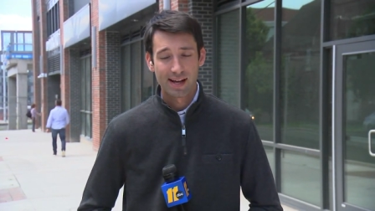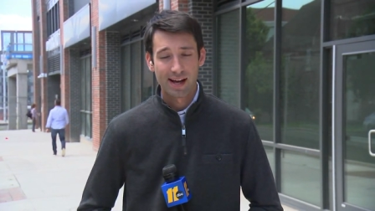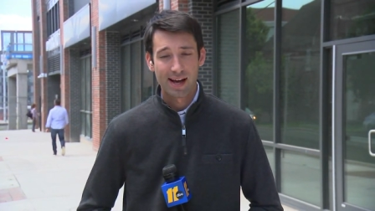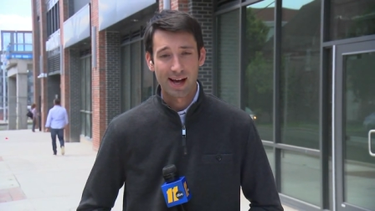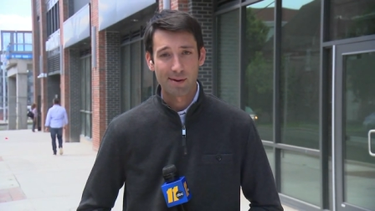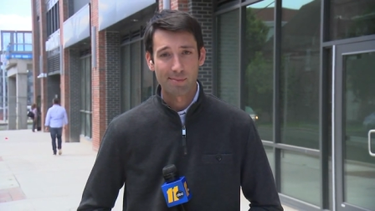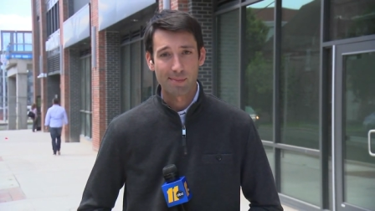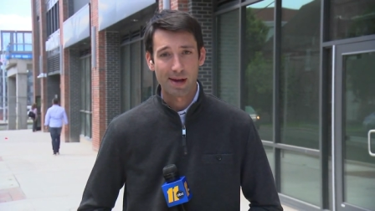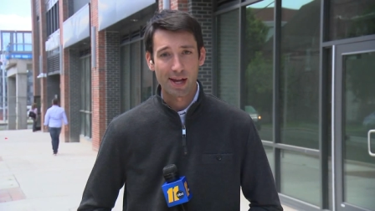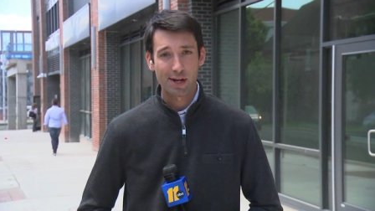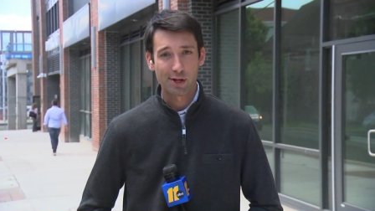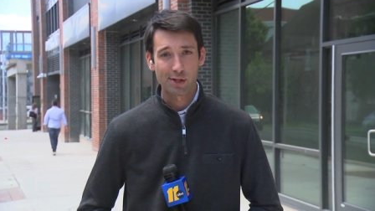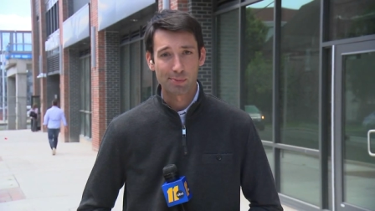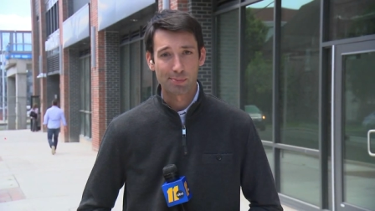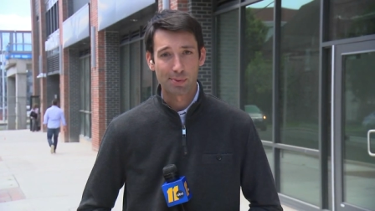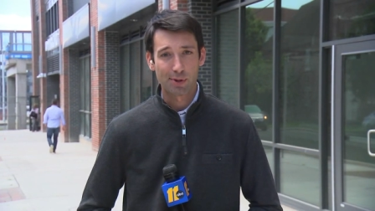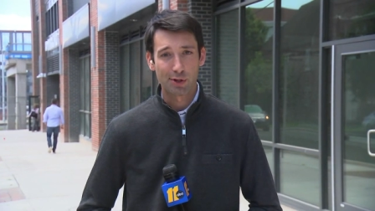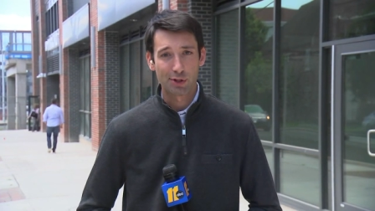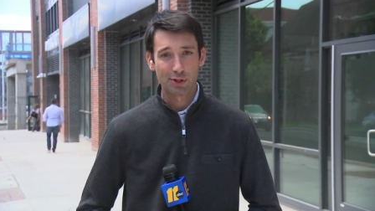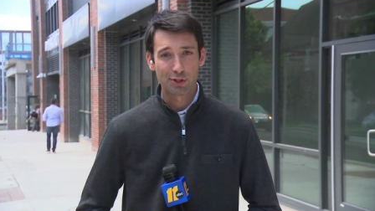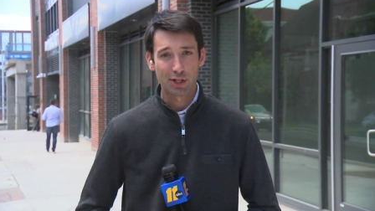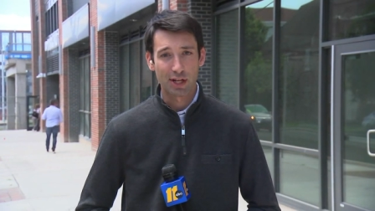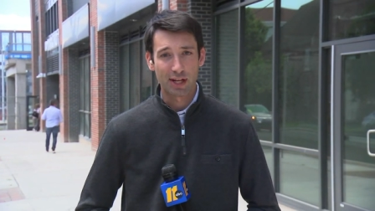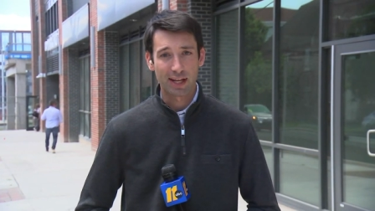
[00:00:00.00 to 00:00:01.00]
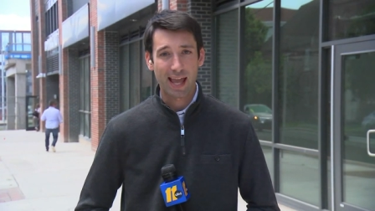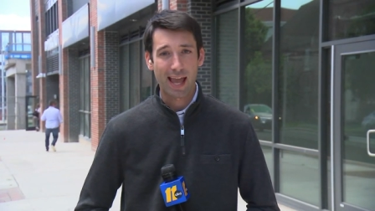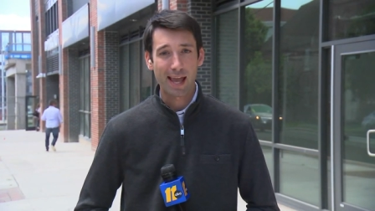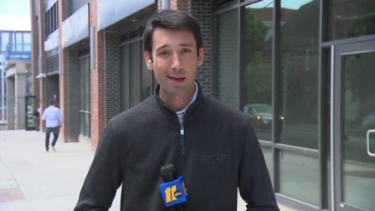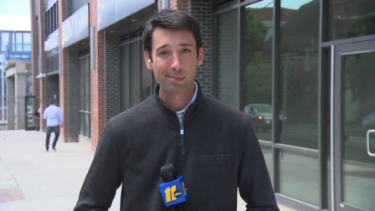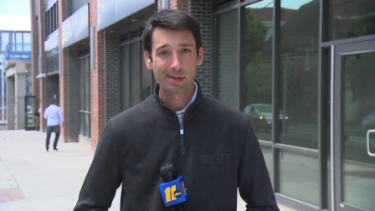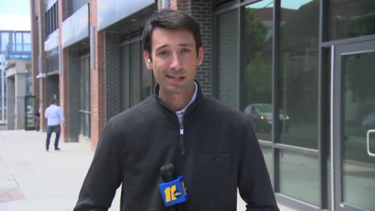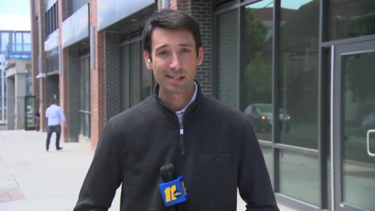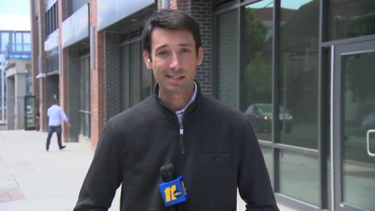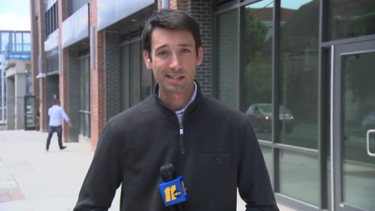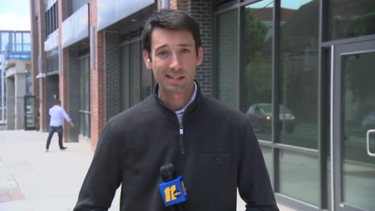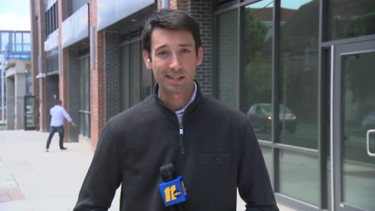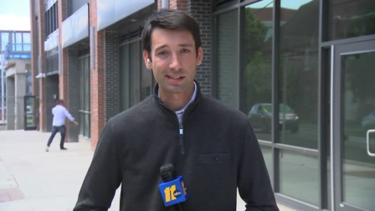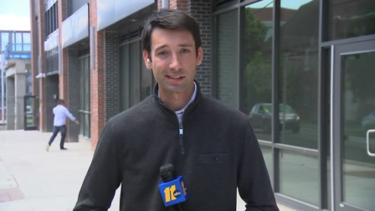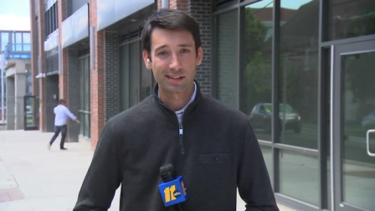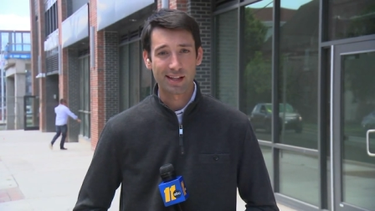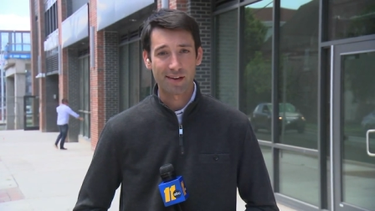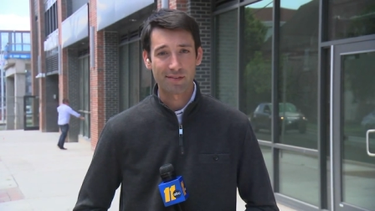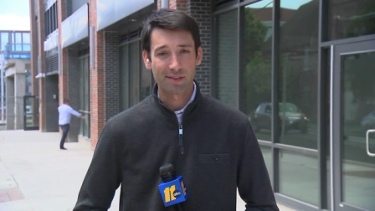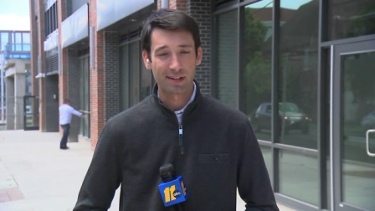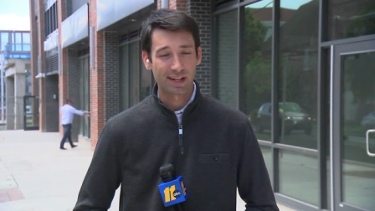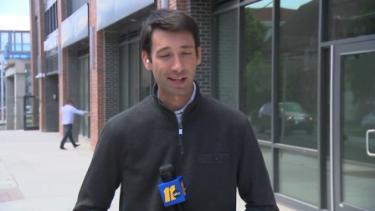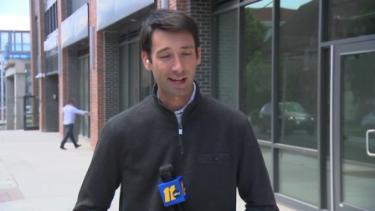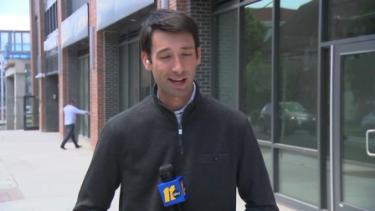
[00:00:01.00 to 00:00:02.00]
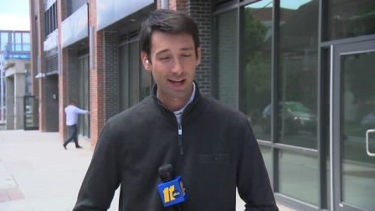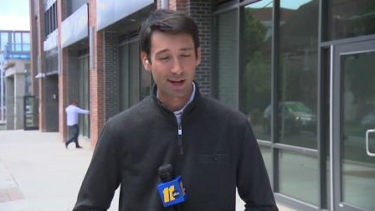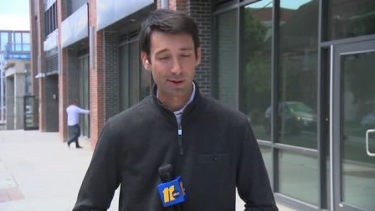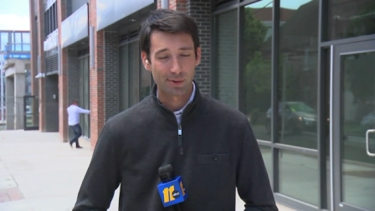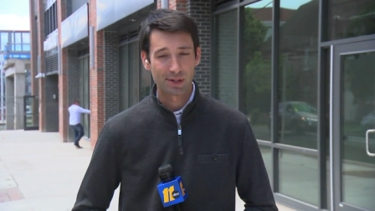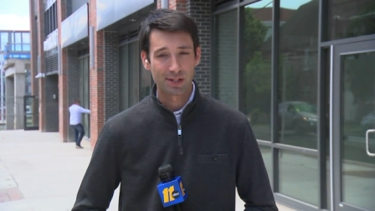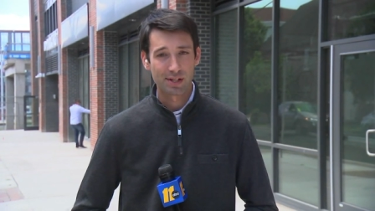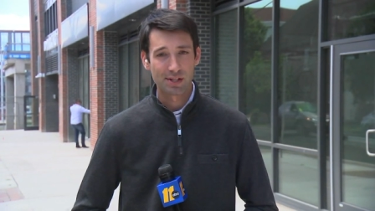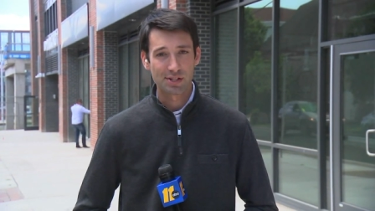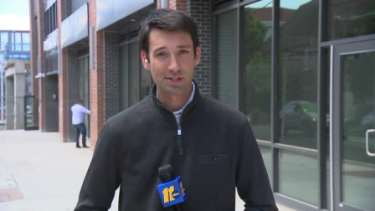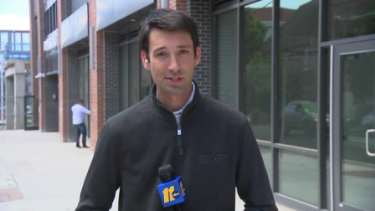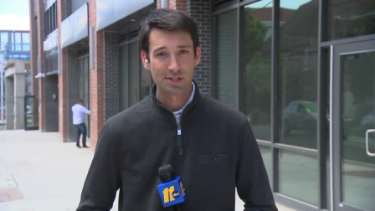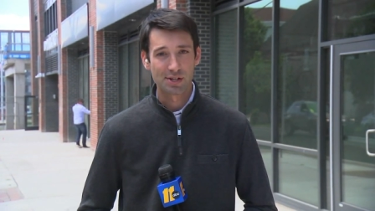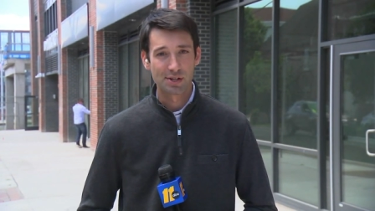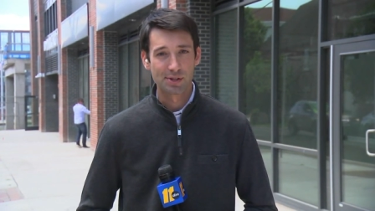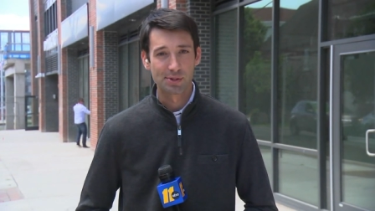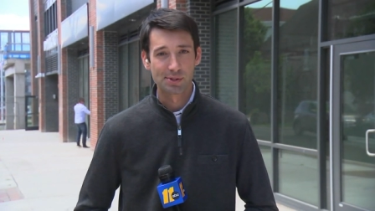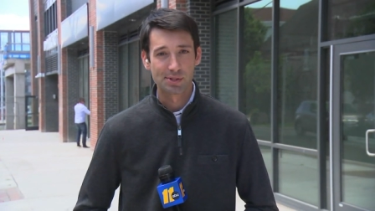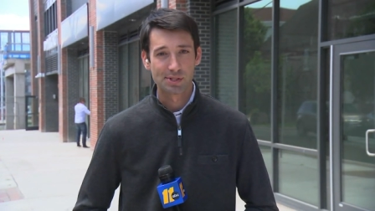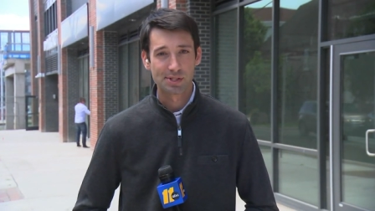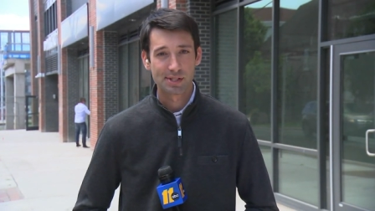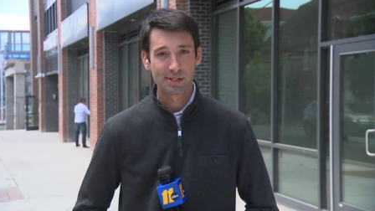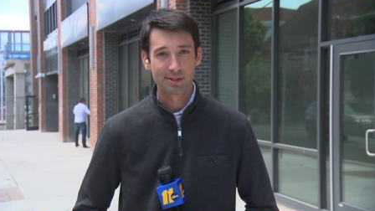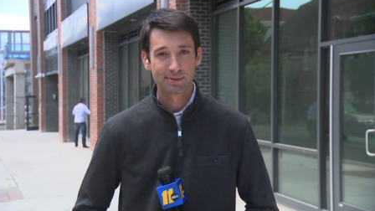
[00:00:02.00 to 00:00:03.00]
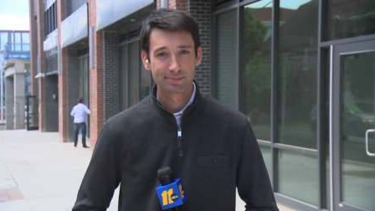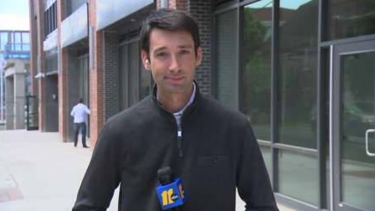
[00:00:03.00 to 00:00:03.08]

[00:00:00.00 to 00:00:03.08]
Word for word: I'm Michael Perchik, ABC 11 Eyewitness News.